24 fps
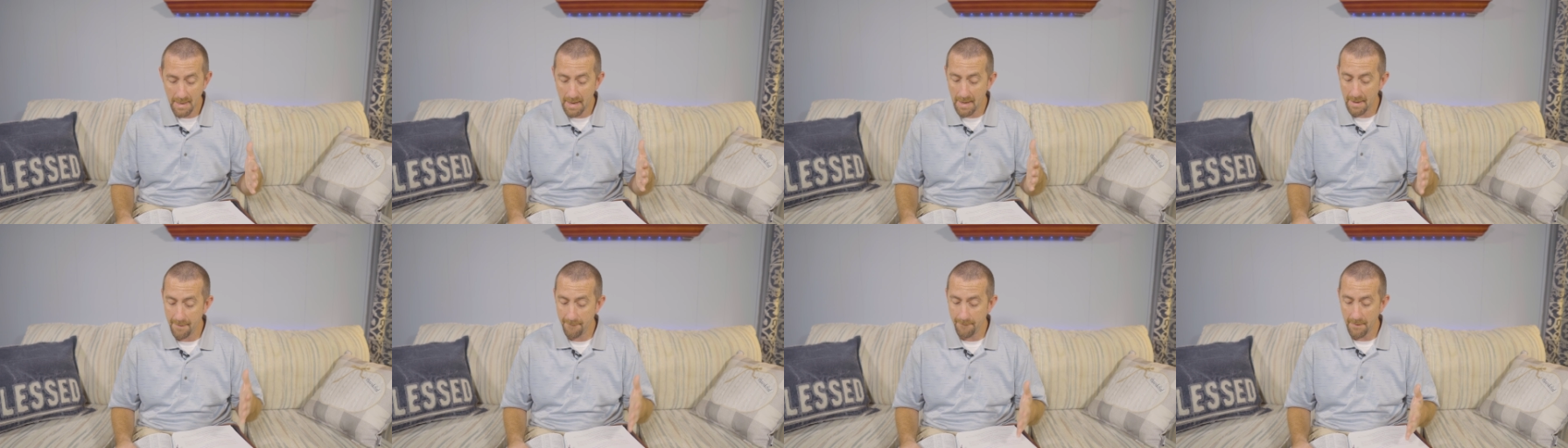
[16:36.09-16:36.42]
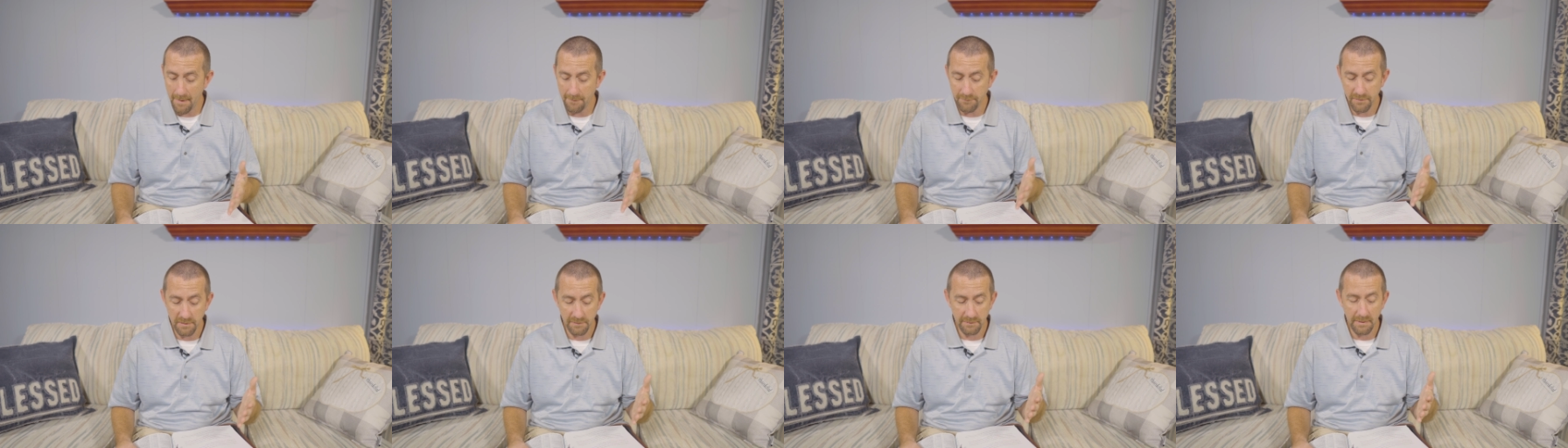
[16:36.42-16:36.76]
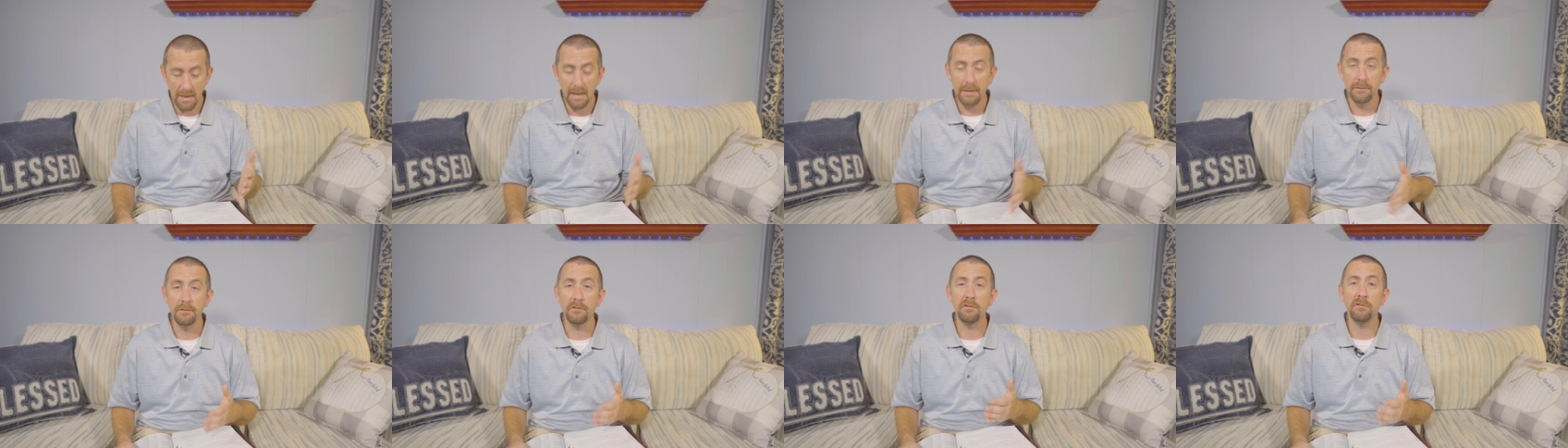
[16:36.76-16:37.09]
I've just
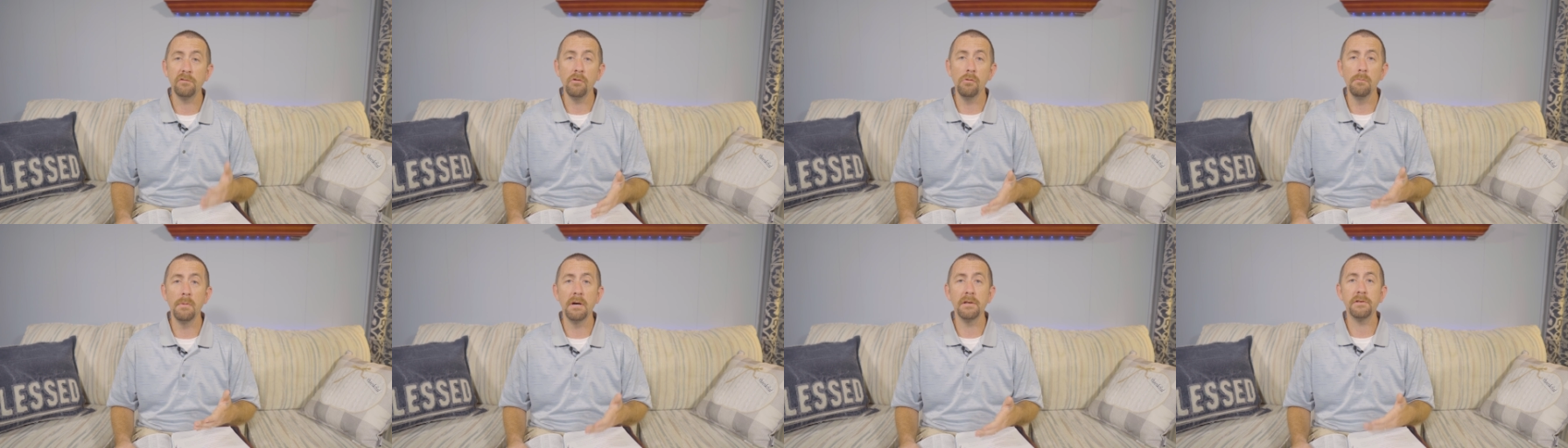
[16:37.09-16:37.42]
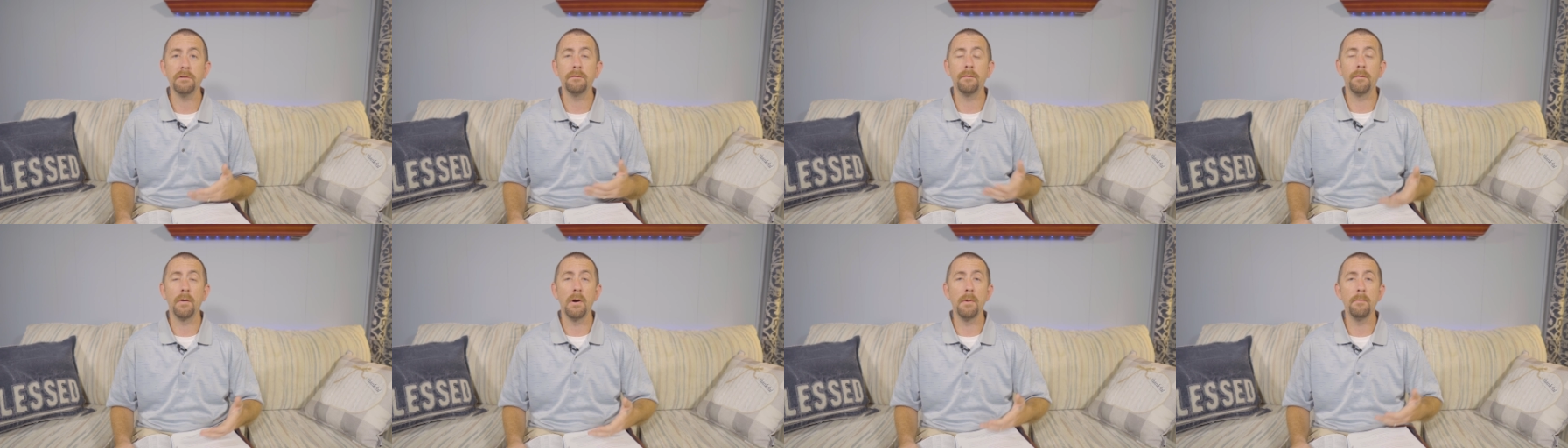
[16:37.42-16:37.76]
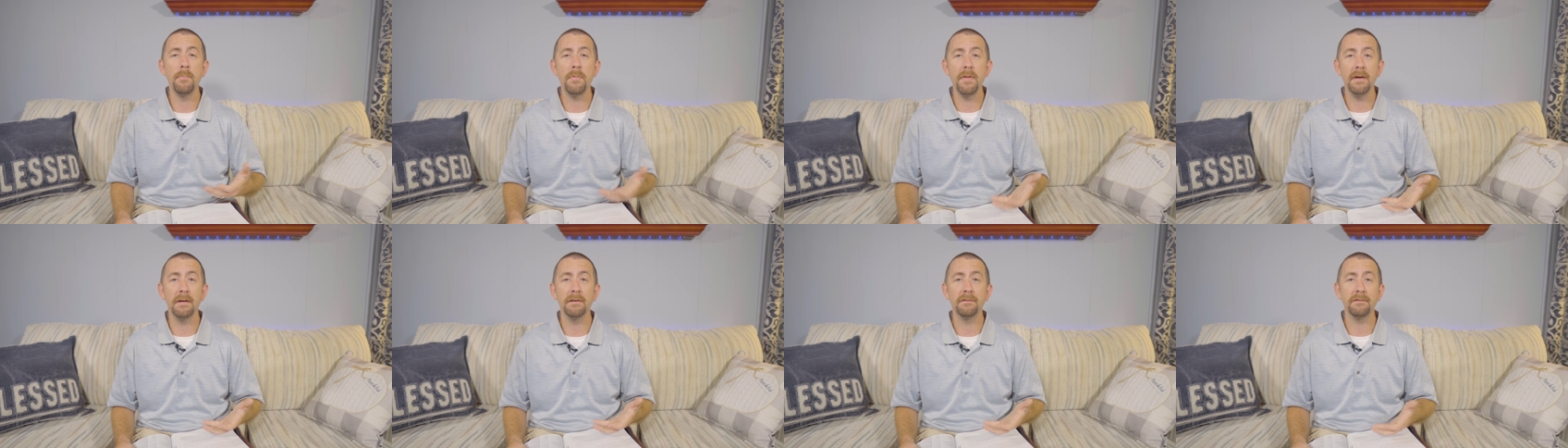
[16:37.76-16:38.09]
gotten so much
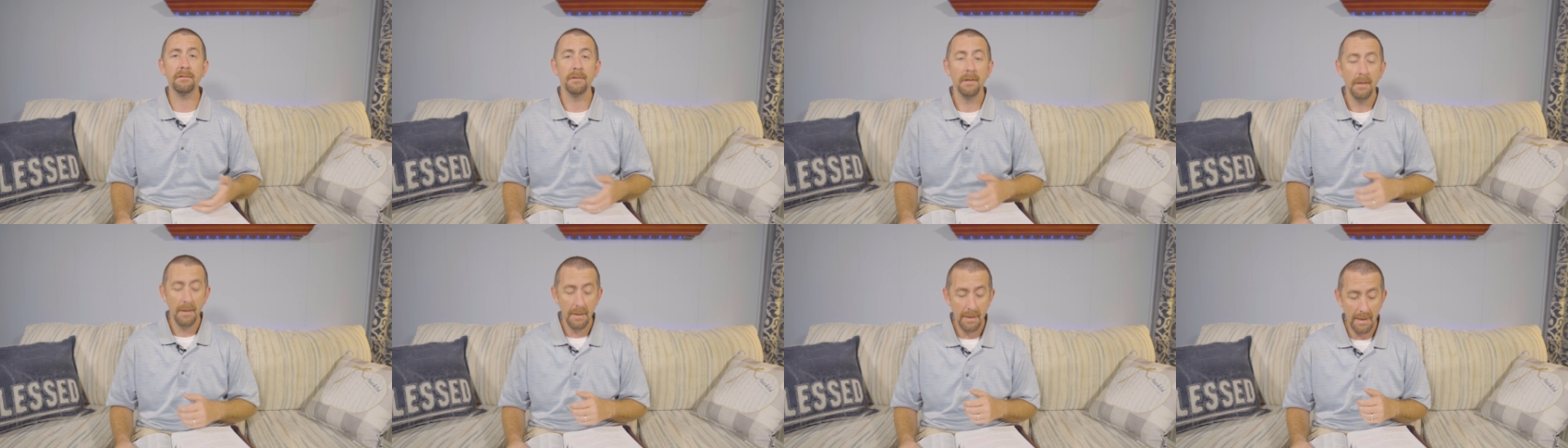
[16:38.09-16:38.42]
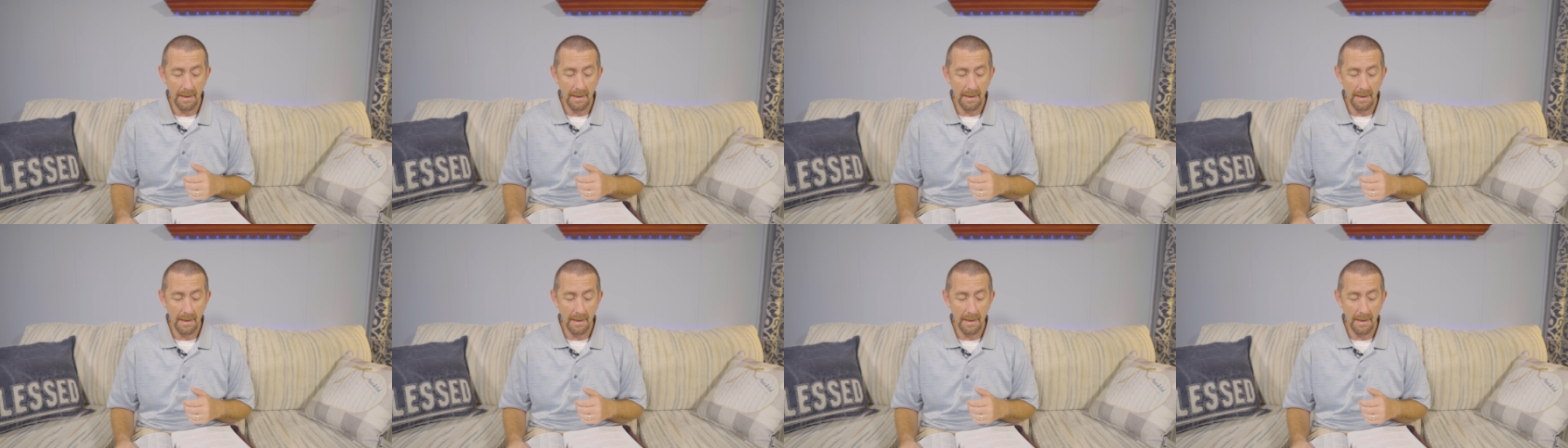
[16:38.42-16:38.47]
from this,